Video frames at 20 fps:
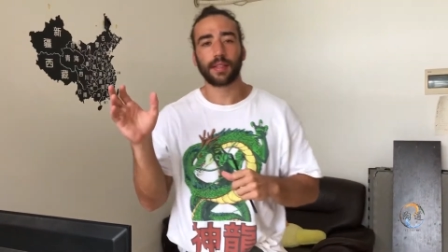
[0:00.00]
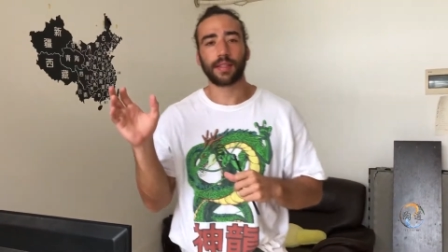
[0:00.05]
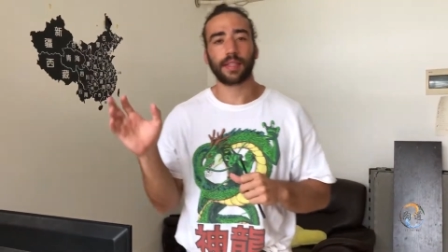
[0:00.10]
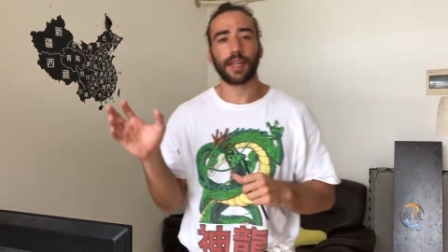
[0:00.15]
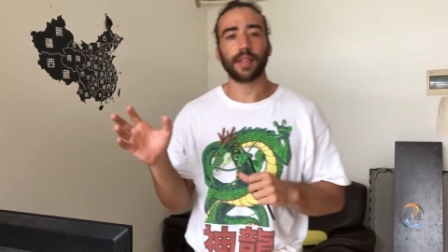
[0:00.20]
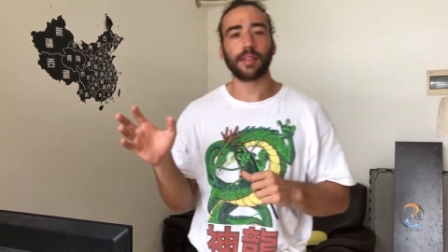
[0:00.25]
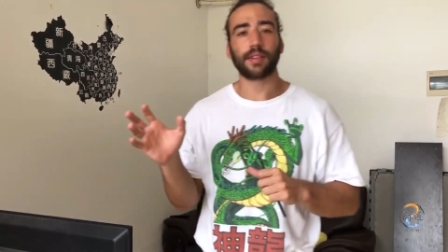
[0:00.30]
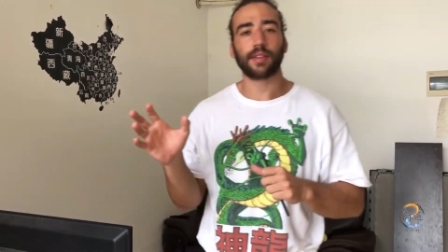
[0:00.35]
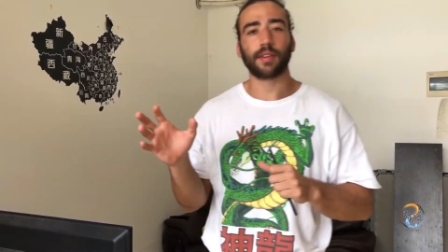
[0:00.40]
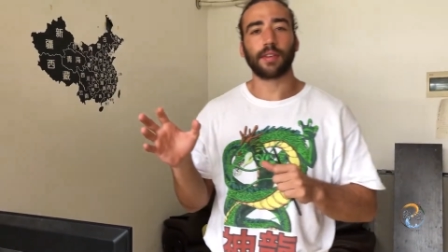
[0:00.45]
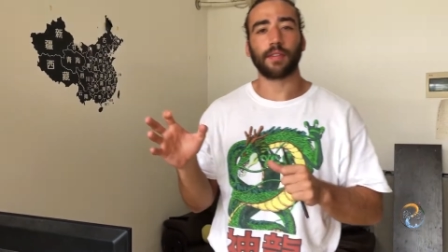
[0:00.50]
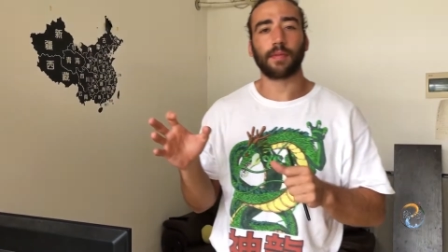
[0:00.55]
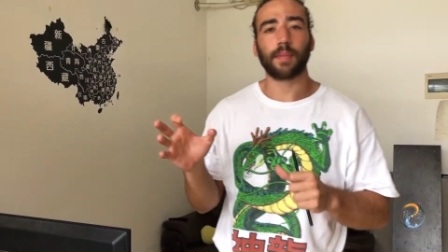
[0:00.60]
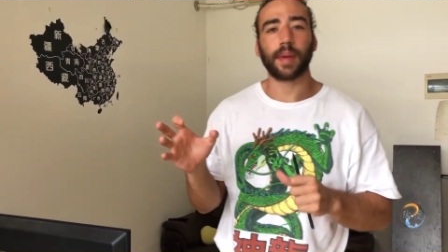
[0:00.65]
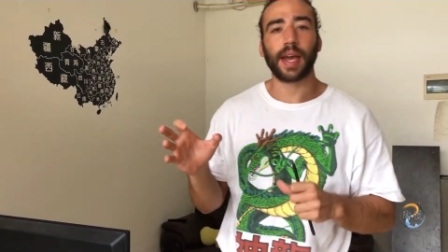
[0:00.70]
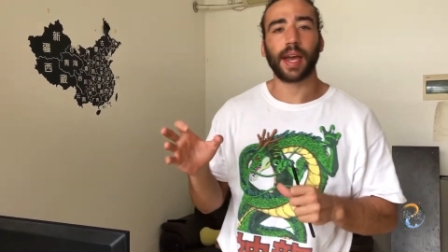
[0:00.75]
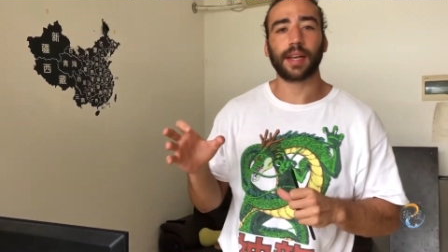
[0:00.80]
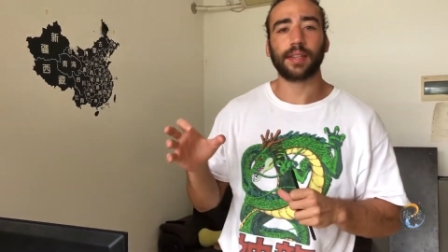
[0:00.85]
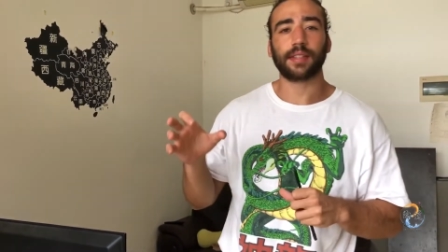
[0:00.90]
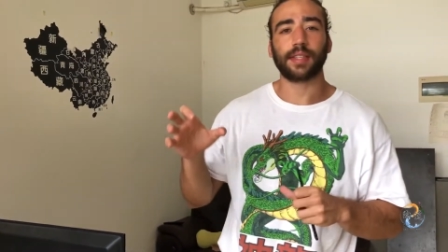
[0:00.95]
the center
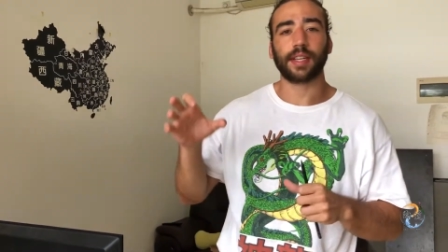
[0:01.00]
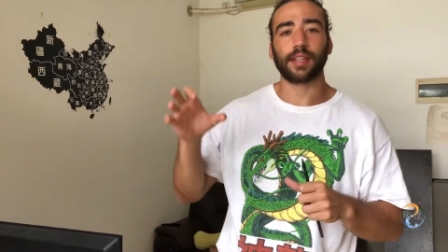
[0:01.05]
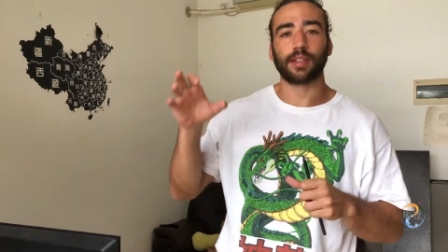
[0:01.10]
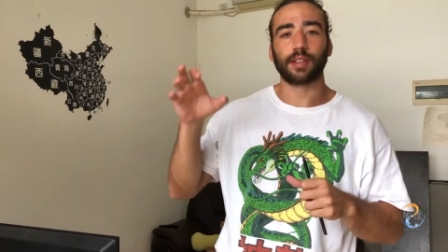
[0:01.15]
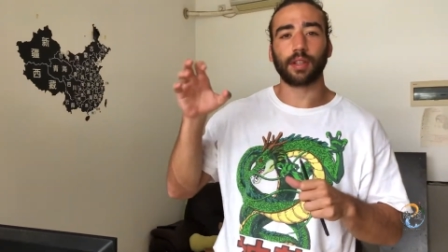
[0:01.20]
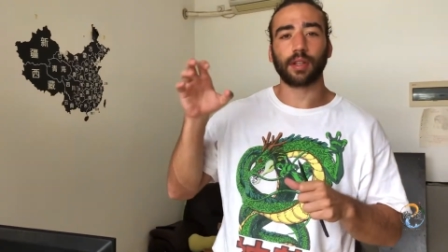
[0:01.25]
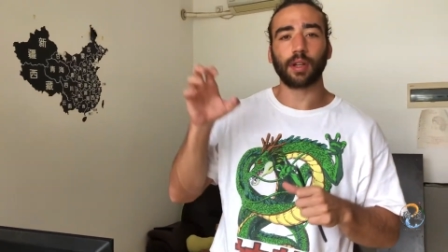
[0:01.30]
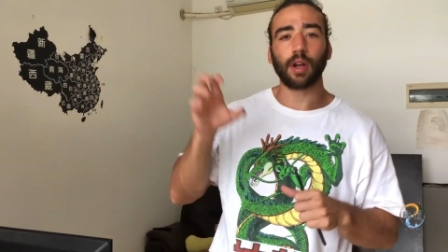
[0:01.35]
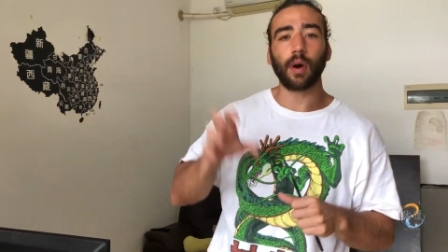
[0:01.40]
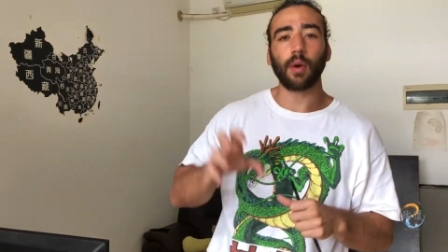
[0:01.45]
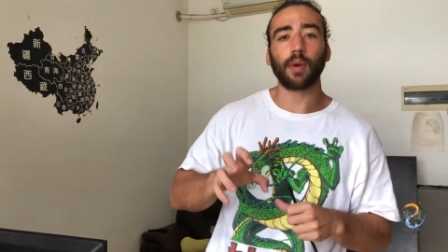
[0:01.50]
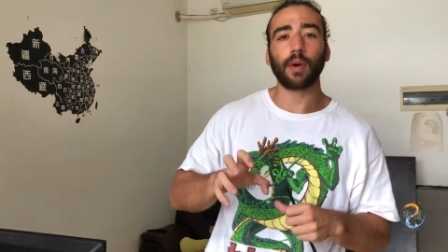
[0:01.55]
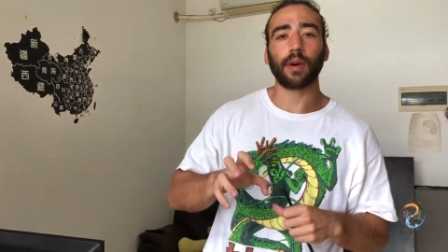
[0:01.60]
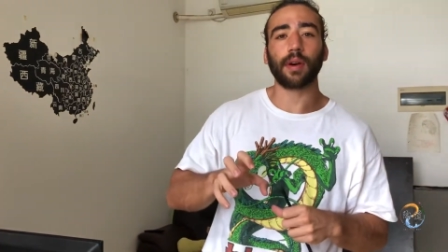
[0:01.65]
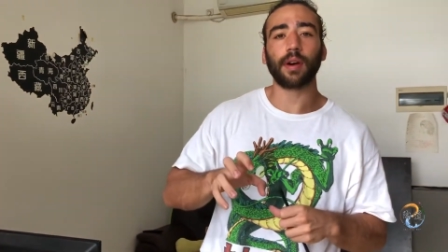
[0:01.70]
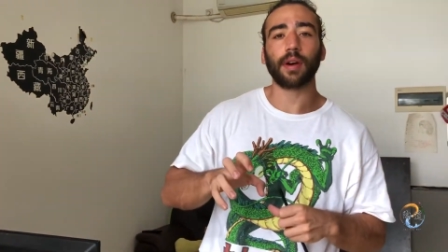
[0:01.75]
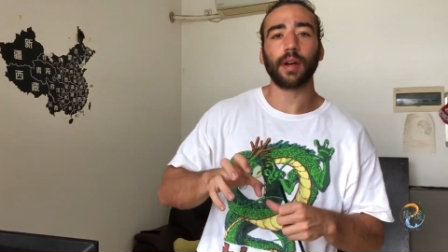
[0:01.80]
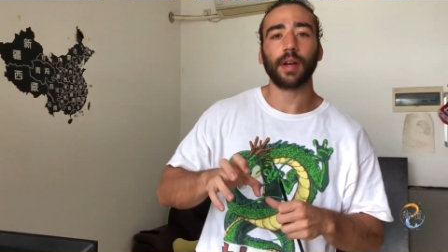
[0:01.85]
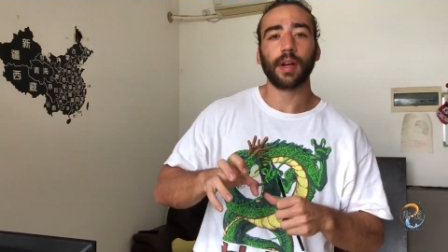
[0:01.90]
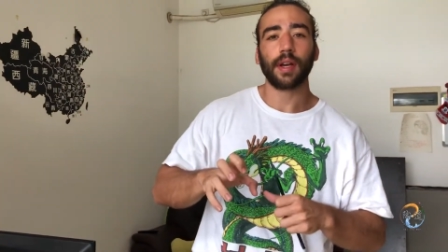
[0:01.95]
of mass is
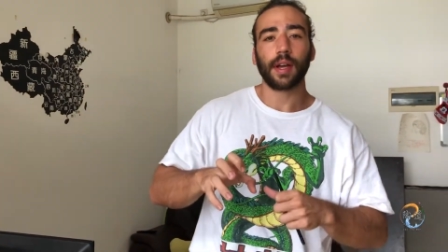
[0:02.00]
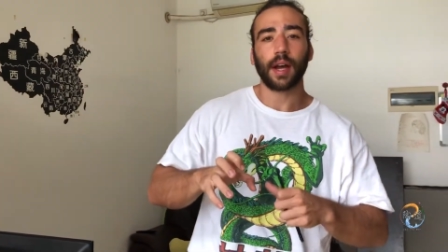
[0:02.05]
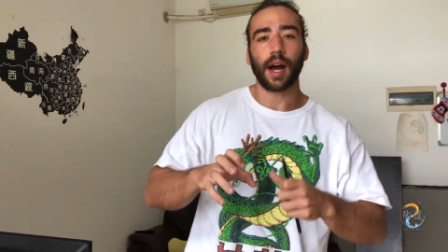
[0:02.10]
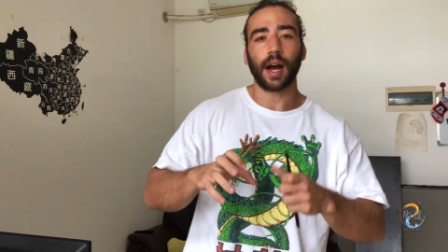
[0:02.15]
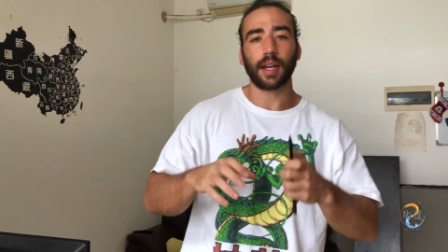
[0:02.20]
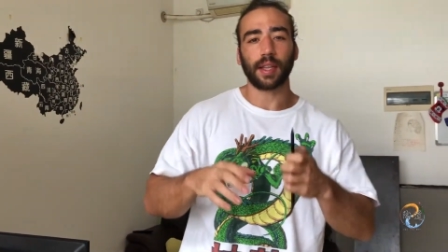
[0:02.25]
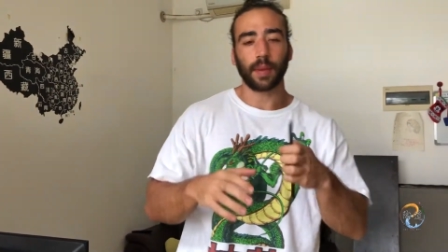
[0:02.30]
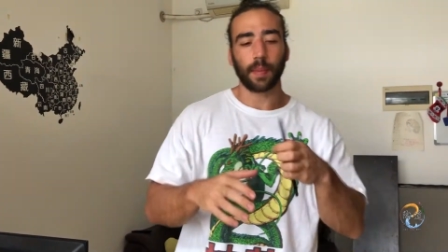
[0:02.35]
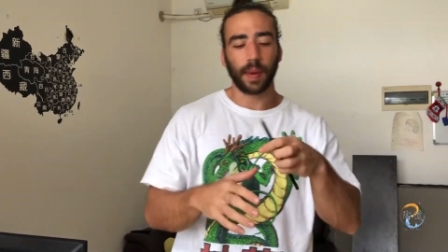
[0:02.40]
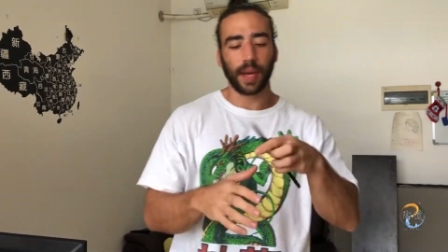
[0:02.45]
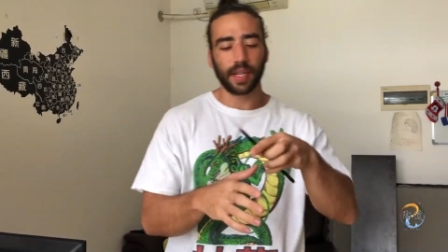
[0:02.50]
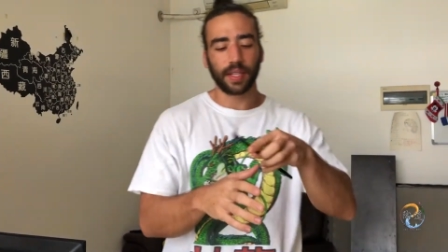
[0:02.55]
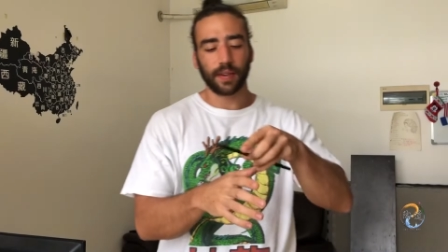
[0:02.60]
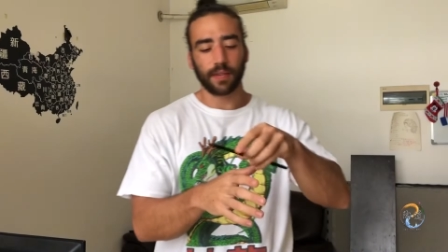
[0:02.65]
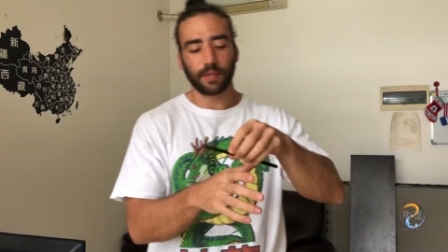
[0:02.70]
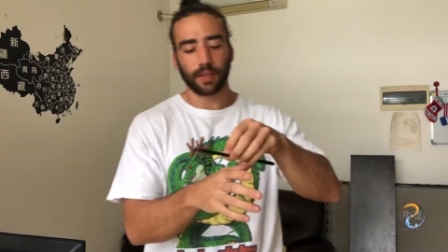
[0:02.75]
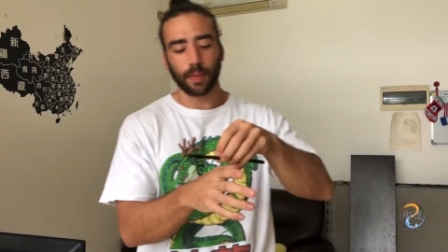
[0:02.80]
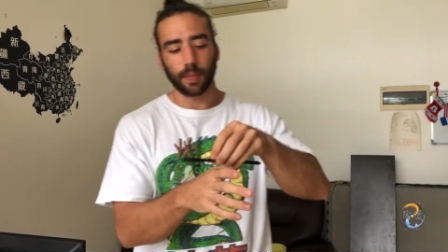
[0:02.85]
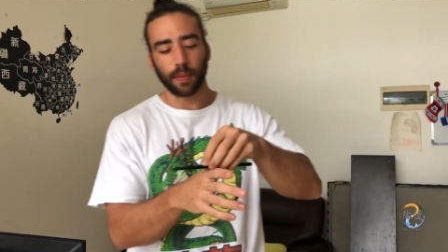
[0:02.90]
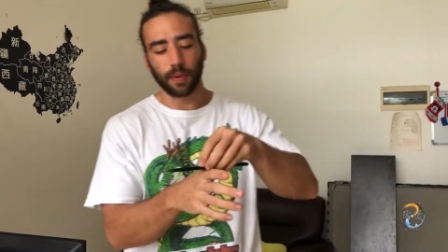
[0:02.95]
lower on the
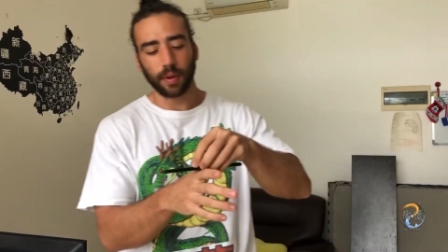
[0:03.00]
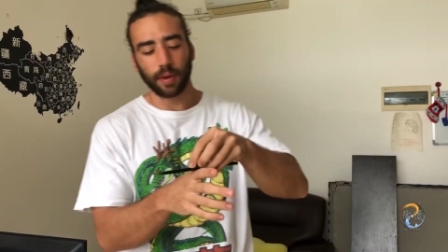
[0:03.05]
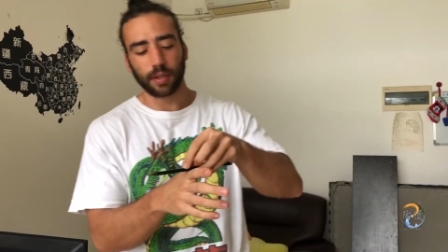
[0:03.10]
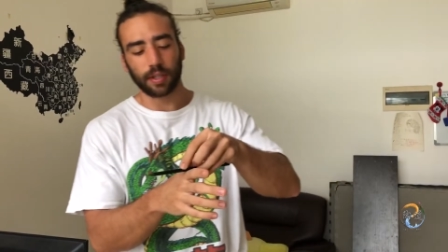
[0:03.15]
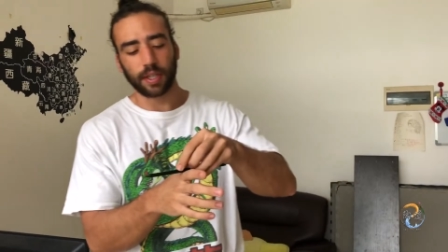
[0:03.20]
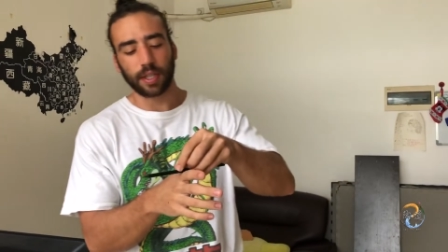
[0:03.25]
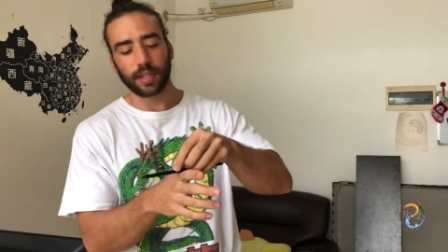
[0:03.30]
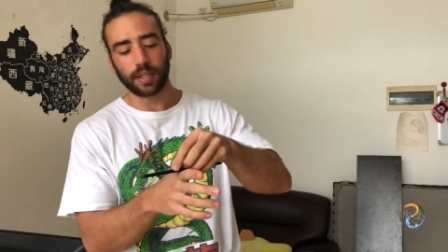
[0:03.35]
base of support,